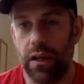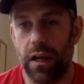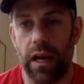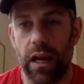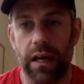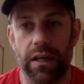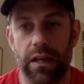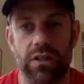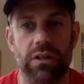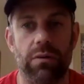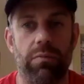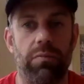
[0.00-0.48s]

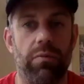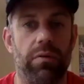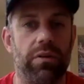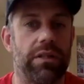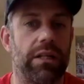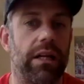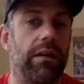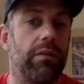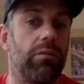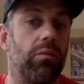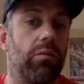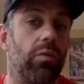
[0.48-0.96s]
like supplements
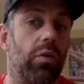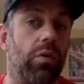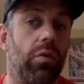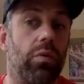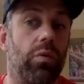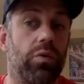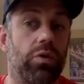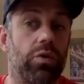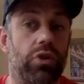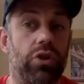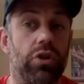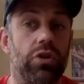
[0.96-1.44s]
like
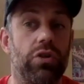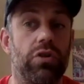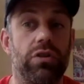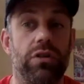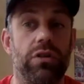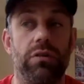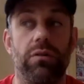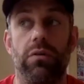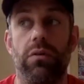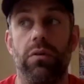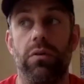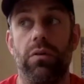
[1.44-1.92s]
should
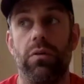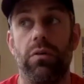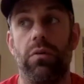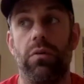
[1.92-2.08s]
yeah.